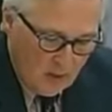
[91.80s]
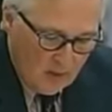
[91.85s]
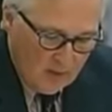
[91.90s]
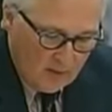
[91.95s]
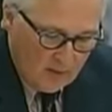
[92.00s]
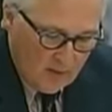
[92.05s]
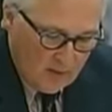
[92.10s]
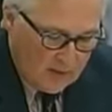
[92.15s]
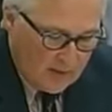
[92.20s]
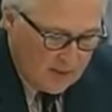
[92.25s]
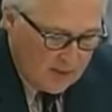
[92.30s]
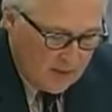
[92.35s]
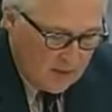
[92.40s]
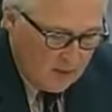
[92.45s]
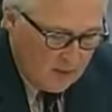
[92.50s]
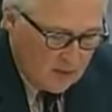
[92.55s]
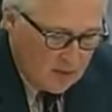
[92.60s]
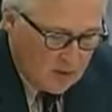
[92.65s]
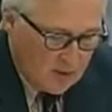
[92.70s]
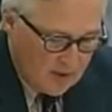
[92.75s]
we have not seen
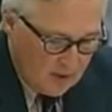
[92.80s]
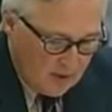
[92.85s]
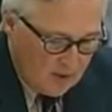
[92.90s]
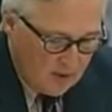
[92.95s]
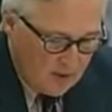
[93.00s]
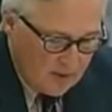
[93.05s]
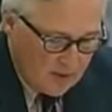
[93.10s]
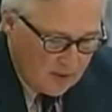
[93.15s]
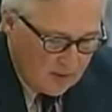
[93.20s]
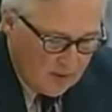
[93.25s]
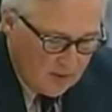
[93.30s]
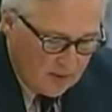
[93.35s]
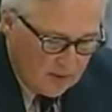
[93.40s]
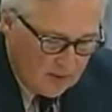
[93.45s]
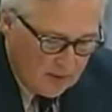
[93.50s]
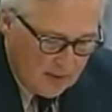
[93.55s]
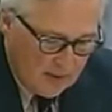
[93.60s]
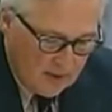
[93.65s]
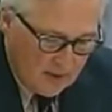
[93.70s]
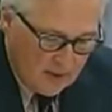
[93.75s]
much terrorism on
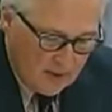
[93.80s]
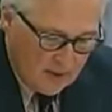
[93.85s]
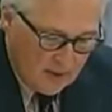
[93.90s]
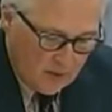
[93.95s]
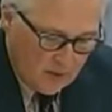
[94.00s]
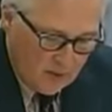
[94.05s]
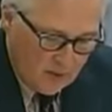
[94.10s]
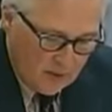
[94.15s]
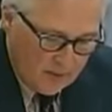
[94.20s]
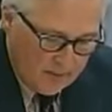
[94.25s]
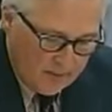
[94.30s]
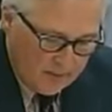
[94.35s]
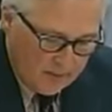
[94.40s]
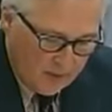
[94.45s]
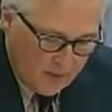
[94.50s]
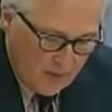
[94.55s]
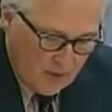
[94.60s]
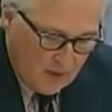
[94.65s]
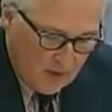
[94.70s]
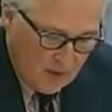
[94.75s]
Canadian soil.
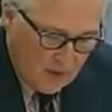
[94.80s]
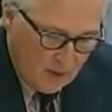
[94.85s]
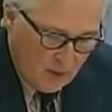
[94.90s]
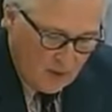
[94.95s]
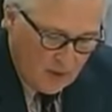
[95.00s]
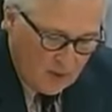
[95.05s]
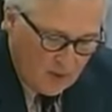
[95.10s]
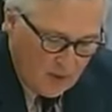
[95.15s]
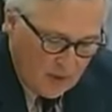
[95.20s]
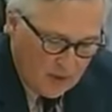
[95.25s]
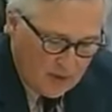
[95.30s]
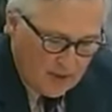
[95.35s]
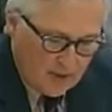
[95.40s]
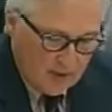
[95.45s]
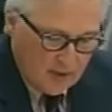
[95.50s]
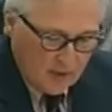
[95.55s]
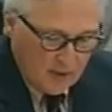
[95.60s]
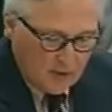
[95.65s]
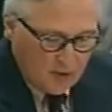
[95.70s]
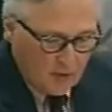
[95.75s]
And we do not as a
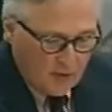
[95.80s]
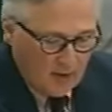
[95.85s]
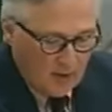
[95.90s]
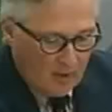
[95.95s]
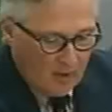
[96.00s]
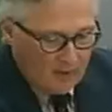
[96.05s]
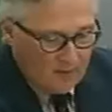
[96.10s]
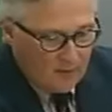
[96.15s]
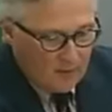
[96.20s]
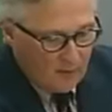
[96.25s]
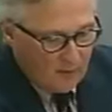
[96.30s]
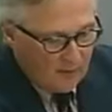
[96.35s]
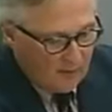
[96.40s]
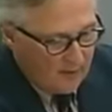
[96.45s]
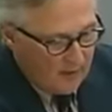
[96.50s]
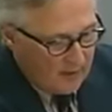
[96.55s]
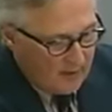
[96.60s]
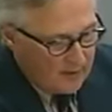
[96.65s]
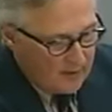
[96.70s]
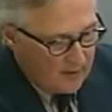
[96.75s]
country often
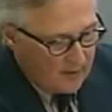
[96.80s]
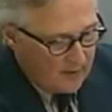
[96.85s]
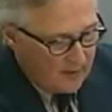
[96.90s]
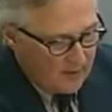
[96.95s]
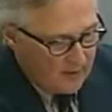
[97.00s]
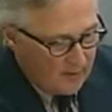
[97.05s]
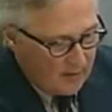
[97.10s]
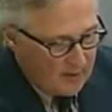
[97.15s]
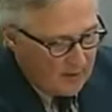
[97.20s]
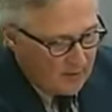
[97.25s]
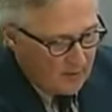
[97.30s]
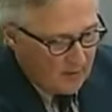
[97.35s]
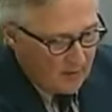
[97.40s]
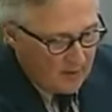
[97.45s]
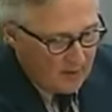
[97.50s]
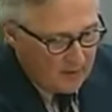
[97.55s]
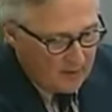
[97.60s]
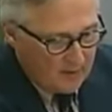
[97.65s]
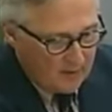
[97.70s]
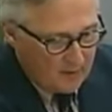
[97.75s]
reflect on threats
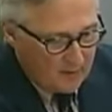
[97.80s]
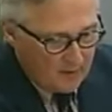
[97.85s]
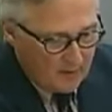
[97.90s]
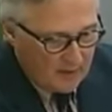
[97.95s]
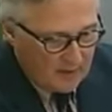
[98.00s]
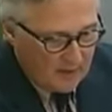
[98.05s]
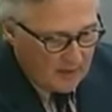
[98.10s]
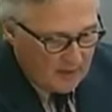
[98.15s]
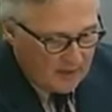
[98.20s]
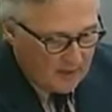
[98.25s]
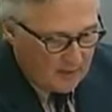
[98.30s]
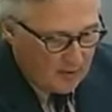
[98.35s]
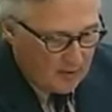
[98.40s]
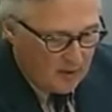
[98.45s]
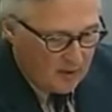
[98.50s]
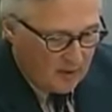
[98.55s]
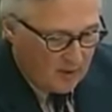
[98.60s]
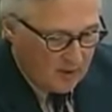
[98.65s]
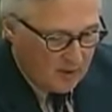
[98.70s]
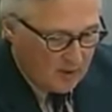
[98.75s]
relative to
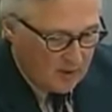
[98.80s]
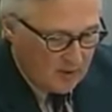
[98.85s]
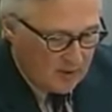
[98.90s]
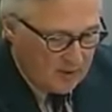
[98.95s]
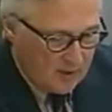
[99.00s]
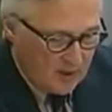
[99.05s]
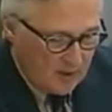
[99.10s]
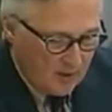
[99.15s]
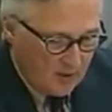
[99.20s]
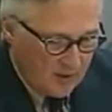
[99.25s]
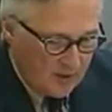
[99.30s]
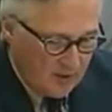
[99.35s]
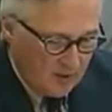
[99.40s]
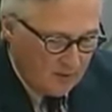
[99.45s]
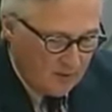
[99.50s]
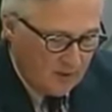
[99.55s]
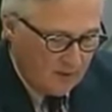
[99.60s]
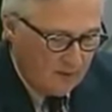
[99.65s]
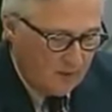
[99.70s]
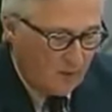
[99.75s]
espionage,
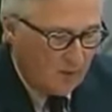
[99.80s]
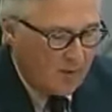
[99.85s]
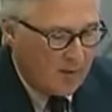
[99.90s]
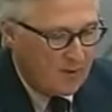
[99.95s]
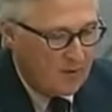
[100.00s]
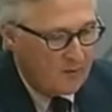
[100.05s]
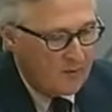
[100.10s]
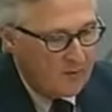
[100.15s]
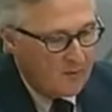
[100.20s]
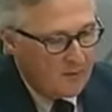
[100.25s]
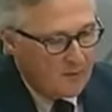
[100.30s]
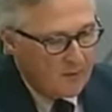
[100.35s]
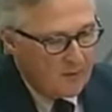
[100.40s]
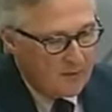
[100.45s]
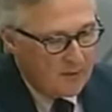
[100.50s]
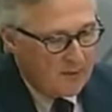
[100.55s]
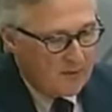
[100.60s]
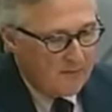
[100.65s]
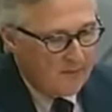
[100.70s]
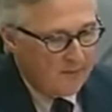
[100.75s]
terrorism, and foreign
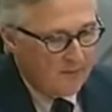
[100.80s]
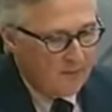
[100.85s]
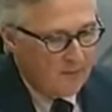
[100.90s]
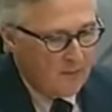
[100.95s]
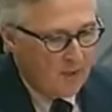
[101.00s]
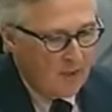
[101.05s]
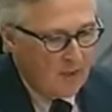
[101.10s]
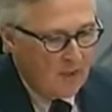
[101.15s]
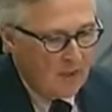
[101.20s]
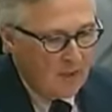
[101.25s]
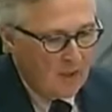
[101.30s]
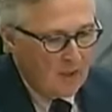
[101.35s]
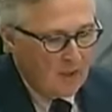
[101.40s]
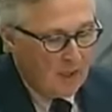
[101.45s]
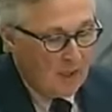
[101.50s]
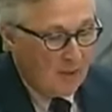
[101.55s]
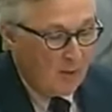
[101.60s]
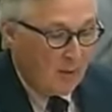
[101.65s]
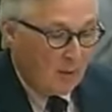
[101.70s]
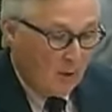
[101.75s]
interference.
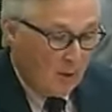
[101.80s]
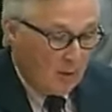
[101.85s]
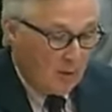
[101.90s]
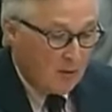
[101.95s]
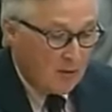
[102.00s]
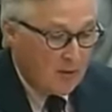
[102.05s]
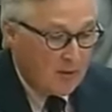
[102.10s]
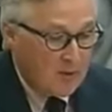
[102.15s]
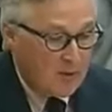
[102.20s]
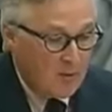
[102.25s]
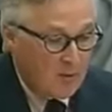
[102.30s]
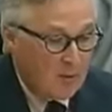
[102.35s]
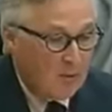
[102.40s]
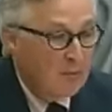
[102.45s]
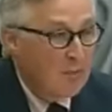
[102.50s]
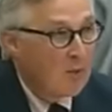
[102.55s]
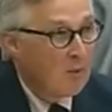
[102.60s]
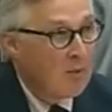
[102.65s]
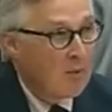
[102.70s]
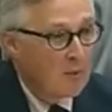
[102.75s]
I would argue it is good
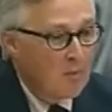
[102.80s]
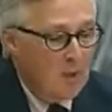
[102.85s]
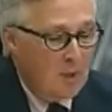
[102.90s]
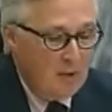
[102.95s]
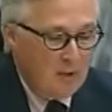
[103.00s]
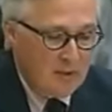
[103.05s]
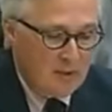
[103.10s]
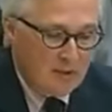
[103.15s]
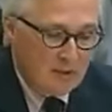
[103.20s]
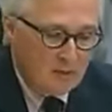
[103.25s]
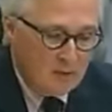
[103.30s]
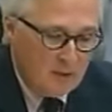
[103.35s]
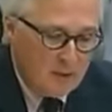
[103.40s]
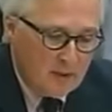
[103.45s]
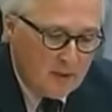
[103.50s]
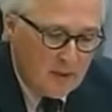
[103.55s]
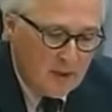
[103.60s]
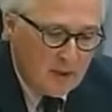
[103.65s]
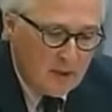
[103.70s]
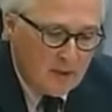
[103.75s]
public policy for
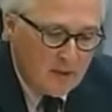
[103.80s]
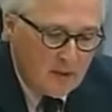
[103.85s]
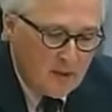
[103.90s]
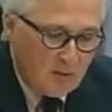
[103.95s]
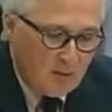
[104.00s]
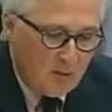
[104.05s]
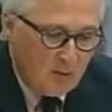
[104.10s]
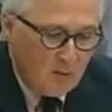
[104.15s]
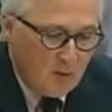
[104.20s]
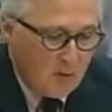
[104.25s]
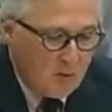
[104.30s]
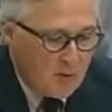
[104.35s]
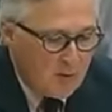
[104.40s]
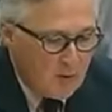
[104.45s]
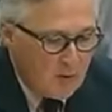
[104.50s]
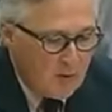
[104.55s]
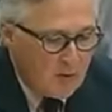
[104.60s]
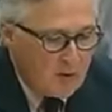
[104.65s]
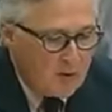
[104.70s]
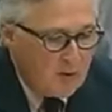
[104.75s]
Canadians to be more
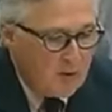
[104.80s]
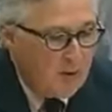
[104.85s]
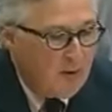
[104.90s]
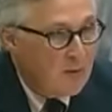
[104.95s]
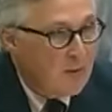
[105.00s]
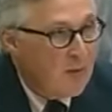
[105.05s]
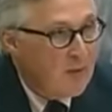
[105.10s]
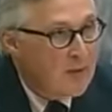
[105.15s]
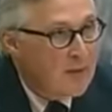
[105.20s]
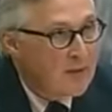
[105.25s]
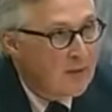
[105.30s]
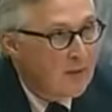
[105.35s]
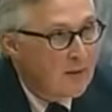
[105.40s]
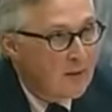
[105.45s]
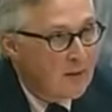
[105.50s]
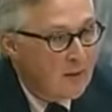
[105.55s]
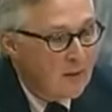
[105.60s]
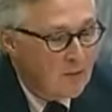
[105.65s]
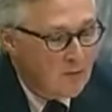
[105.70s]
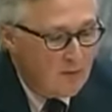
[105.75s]
attuned to the threats that
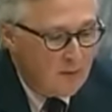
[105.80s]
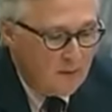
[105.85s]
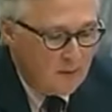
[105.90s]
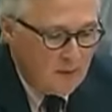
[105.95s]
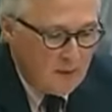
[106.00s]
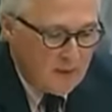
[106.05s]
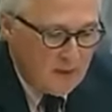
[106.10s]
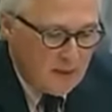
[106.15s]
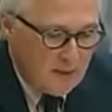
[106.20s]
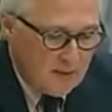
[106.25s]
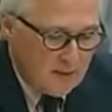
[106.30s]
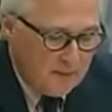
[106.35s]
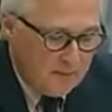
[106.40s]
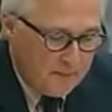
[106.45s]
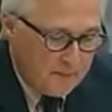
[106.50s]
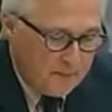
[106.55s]
the country faces.